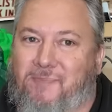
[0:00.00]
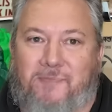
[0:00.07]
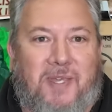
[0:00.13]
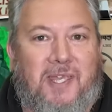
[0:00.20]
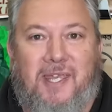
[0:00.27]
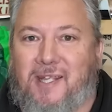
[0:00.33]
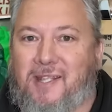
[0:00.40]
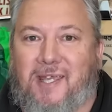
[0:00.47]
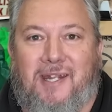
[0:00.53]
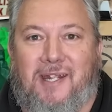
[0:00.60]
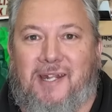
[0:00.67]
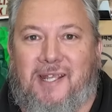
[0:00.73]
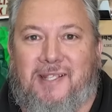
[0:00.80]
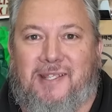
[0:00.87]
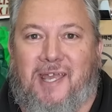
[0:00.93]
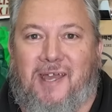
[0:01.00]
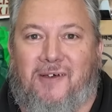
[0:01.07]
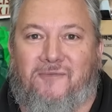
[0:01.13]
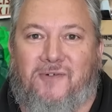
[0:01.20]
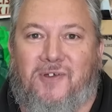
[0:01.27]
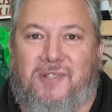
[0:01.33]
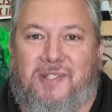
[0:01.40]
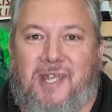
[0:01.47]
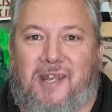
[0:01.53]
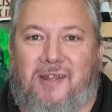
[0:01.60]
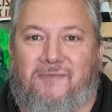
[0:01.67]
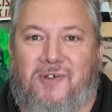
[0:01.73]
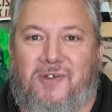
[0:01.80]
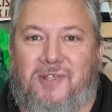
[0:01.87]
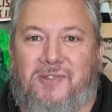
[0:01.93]
being that it is our first
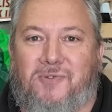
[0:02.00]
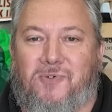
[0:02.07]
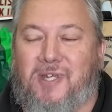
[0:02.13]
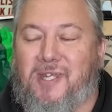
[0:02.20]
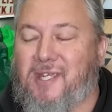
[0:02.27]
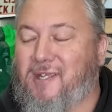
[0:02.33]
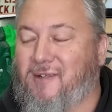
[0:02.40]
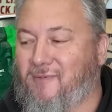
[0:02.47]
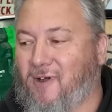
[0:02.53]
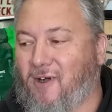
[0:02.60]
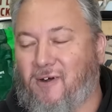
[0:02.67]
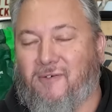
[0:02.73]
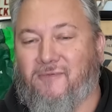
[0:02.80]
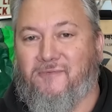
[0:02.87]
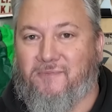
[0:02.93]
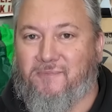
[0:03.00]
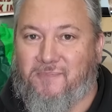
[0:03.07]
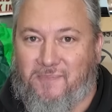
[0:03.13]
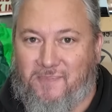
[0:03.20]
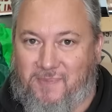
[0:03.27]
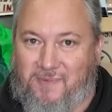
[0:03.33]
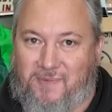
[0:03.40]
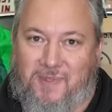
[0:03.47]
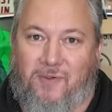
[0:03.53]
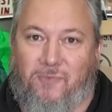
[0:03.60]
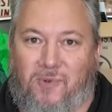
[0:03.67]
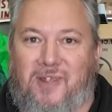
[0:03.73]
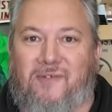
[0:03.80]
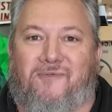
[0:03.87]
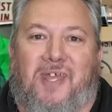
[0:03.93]
anniversary of the
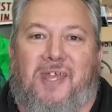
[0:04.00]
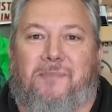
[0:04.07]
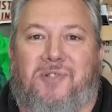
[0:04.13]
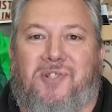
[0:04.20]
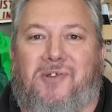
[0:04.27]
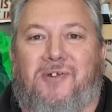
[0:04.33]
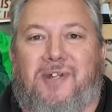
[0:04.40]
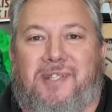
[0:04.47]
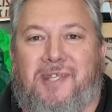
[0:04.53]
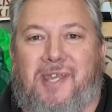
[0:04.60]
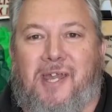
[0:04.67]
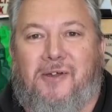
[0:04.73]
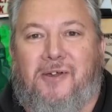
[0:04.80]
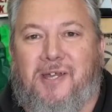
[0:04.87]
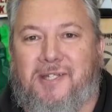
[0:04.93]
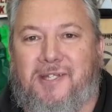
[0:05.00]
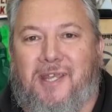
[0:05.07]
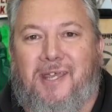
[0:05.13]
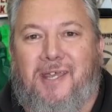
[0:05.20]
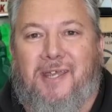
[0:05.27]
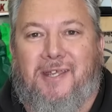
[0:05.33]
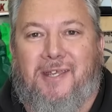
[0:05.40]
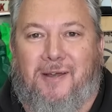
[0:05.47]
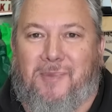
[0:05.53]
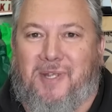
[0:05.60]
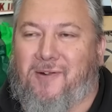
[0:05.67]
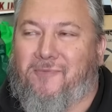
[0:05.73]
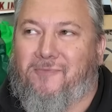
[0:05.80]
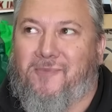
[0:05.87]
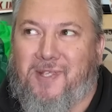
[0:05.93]
revamped Scotty's Garage, I
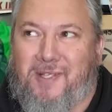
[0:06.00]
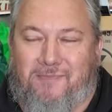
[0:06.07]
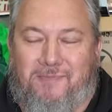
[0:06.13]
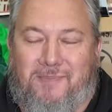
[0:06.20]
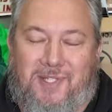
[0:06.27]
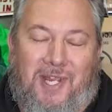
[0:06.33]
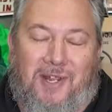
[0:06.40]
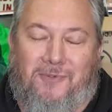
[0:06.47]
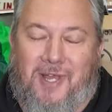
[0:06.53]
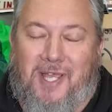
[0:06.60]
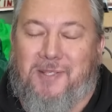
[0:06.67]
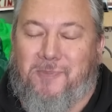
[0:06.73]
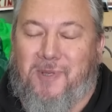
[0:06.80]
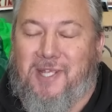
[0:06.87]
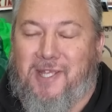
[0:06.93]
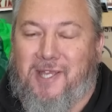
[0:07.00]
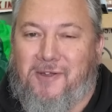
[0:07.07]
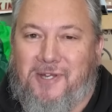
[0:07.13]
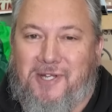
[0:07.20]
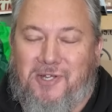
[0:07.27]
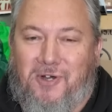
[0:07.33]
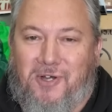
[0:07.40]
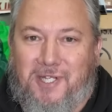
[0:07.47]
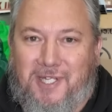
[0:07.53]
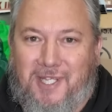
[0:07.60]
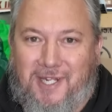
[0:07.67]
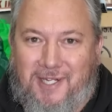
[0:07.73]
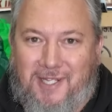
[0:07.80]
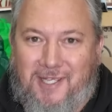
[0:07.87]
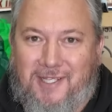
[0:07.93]
mean, this channel has been going
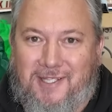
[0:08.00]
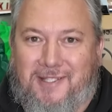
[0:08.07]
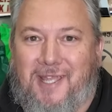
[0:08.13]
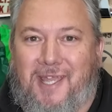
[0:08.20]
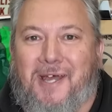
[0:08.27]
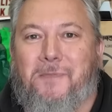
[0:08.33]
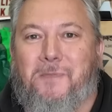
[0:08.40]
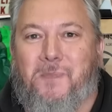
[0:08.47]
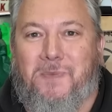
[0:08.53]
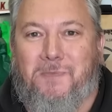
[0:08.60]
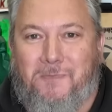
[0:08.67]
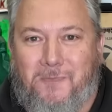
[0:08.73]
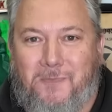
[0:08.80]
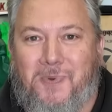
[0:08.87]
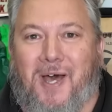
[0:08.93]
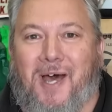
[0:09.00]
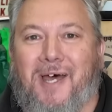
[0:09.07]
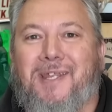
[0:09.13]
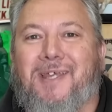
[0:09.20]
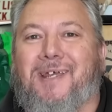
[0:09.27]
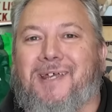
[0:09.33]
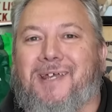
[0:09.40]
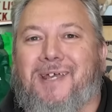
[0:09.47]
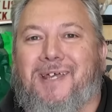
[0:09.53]
19 years now, but